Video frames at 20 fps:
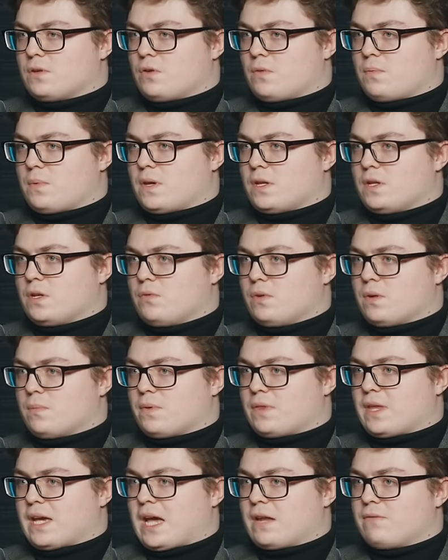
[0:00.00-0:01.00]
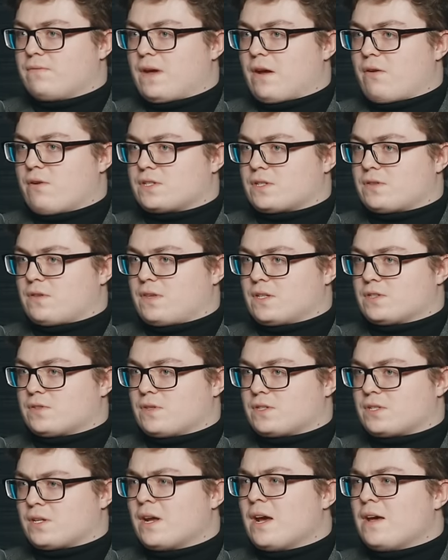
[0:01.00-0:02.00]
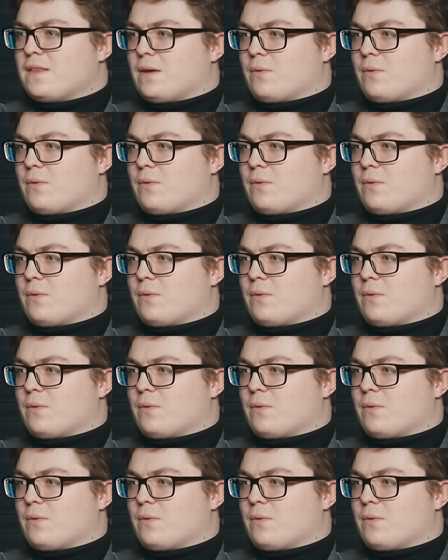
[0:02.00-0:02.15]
European Union, but they had various other things on the side.